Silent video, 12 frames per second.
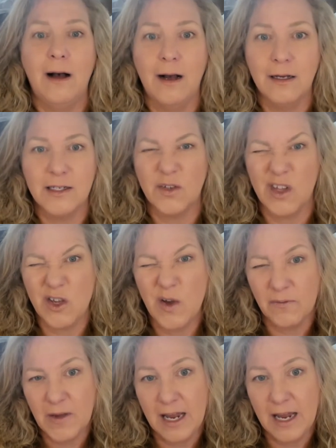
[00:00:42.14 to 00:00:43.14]
so that you
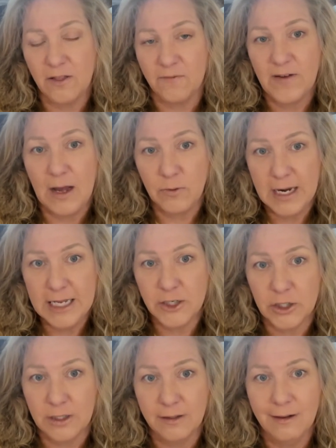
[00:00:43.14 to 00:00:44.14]
have kind of the
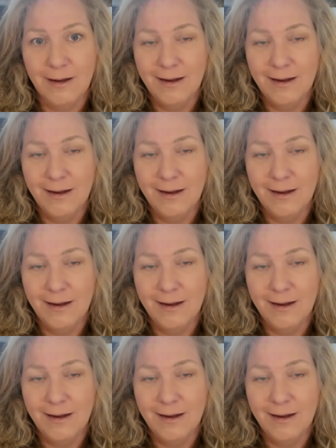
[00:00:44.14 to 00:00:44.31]
foundation